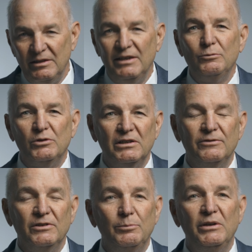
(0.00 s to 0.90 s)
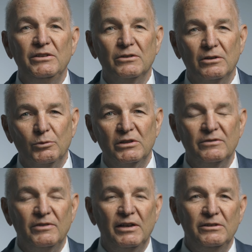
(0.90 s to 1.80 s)
then we'll give an opinion on what the
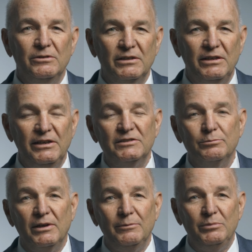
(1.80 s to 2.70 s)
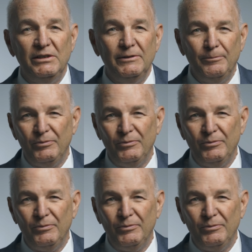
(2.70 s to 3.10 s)
value of the case might be.